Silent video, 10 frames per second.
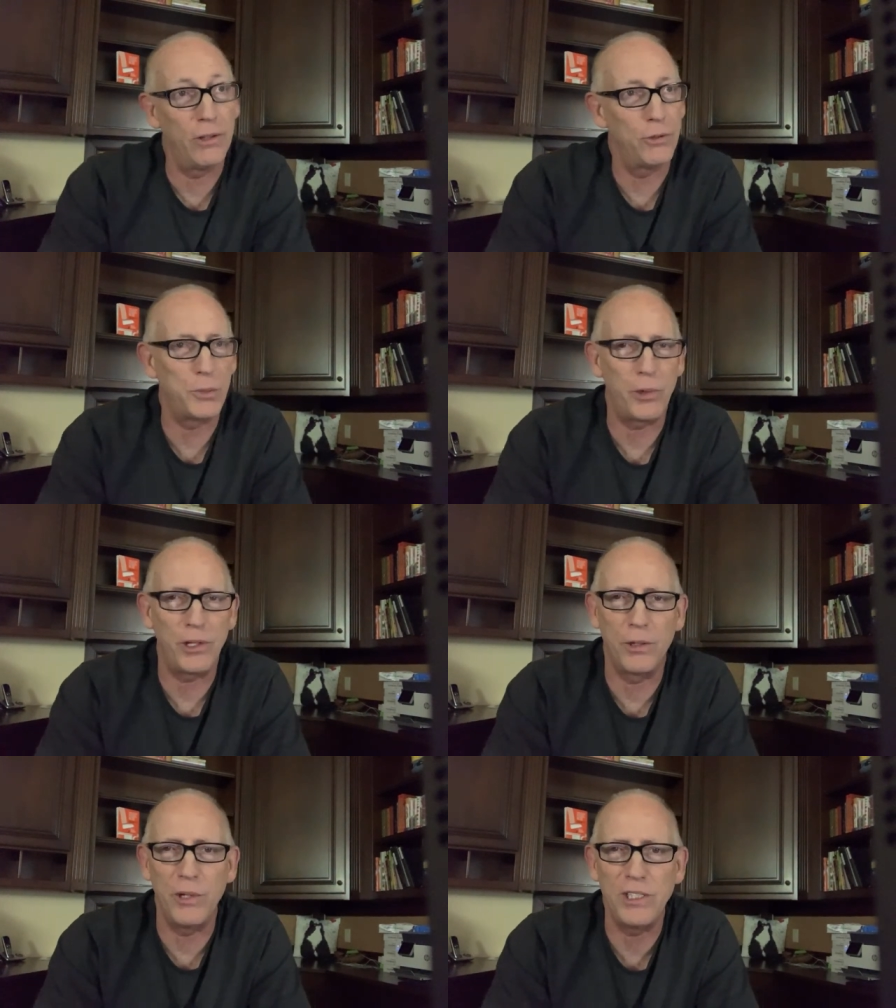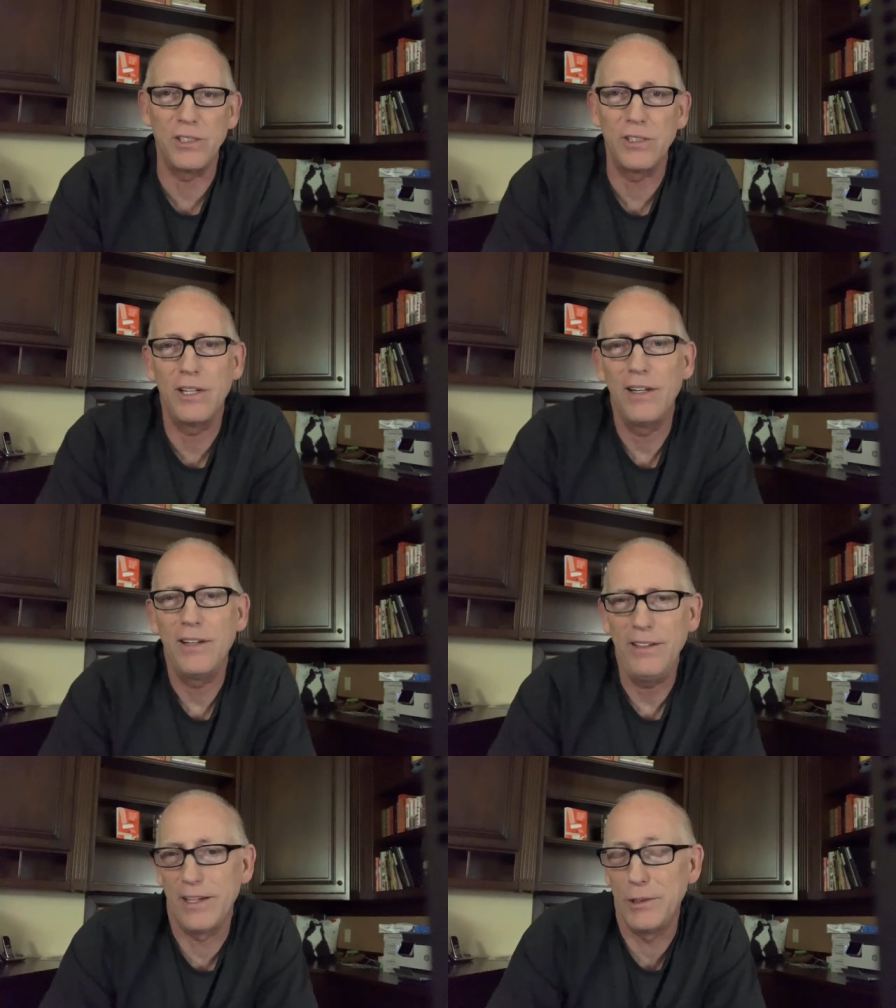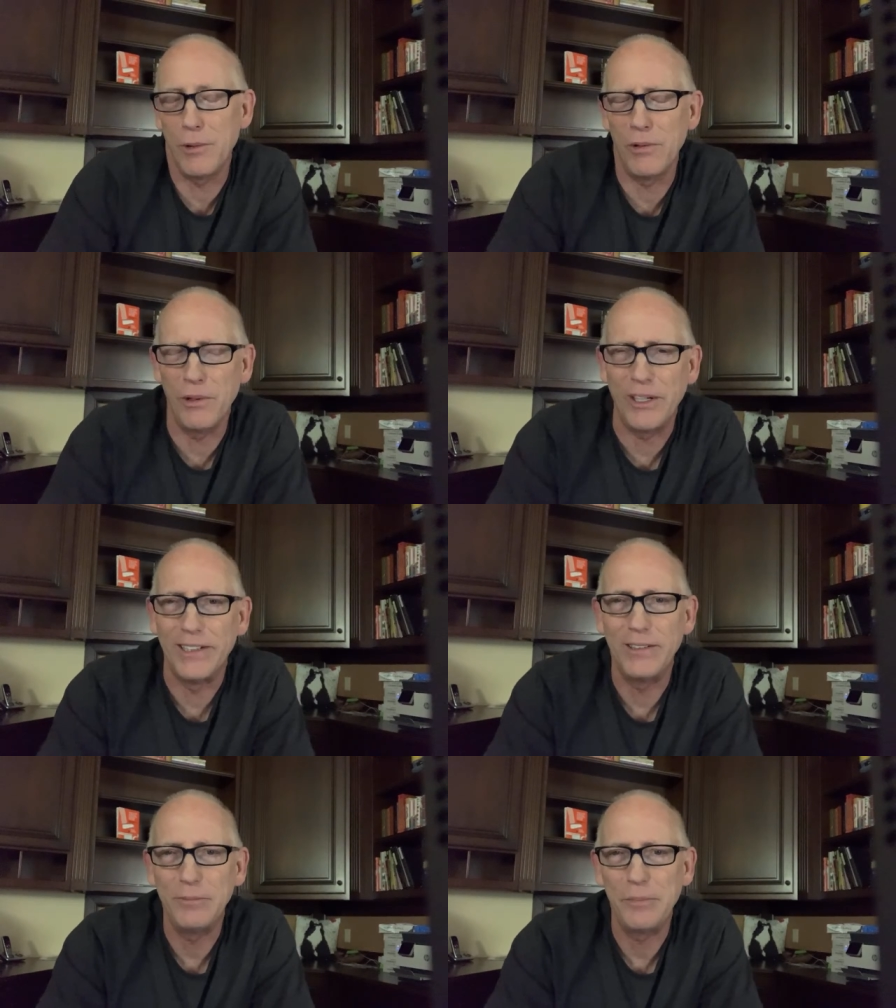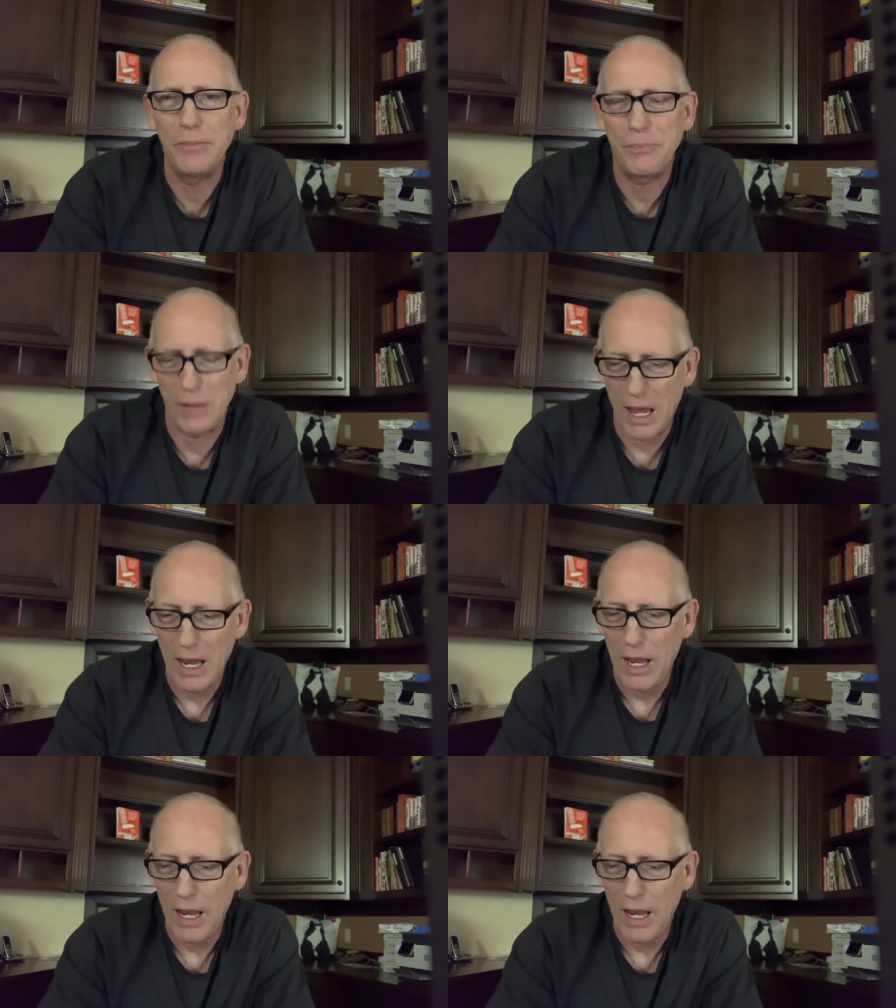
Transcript: those are pretty good reasons. Then you won't do it.